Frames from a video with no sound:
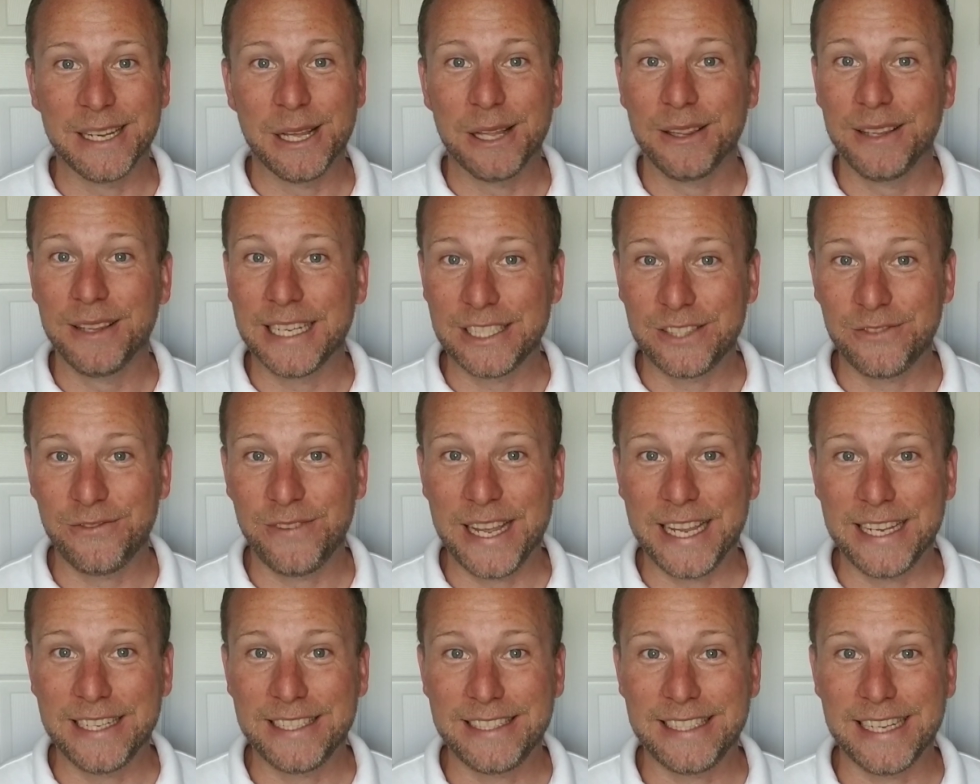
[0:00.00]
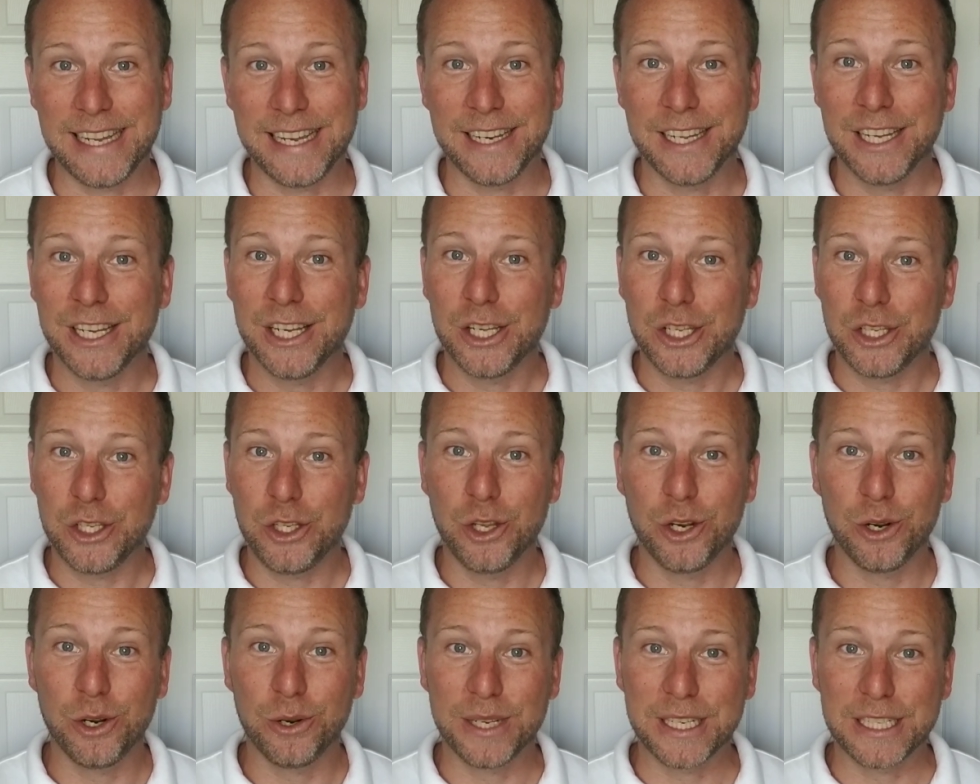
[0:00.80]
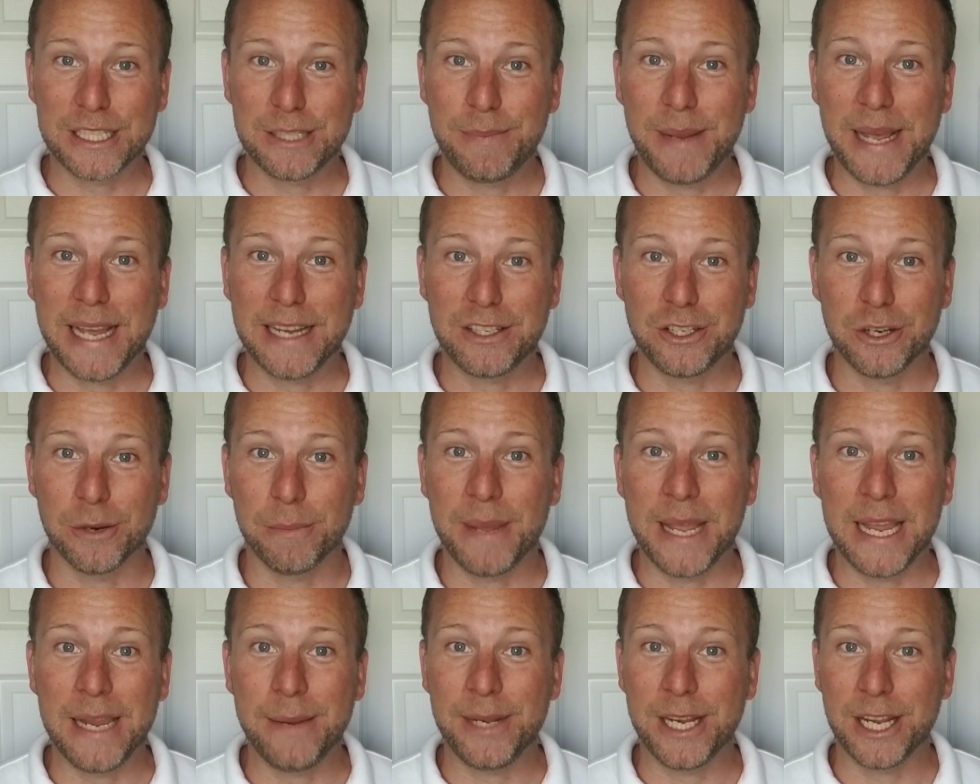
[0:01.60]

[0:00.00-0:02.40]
Let's face it, you don't expect your baby